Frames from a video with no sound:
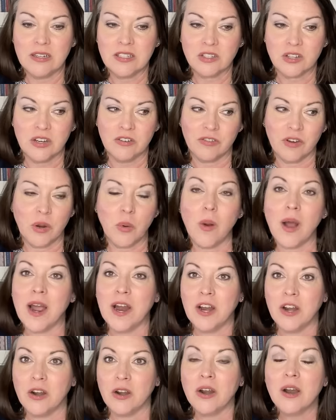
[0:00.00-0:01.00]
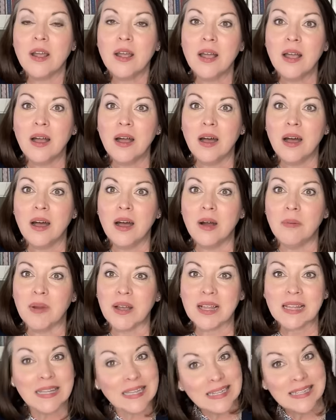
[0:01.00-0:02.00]
It's going to require um, a
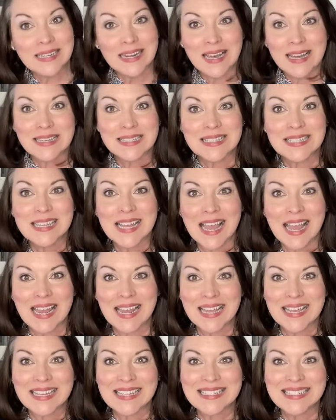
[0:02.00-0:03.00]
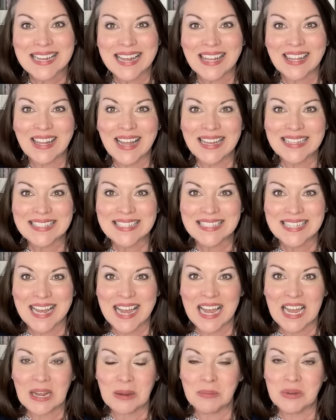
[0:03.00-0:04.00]
clean desk and lots of
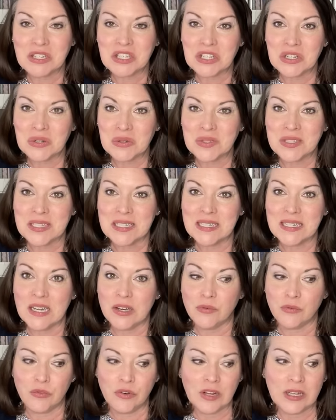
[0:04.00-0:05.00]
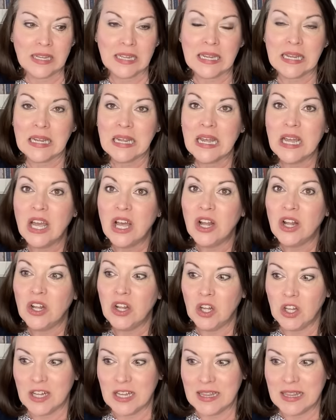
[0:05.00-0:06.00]
time to sit and really
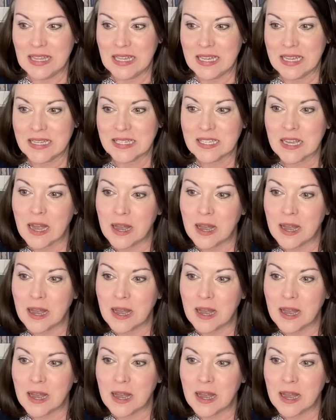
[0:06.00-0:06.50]
look at these.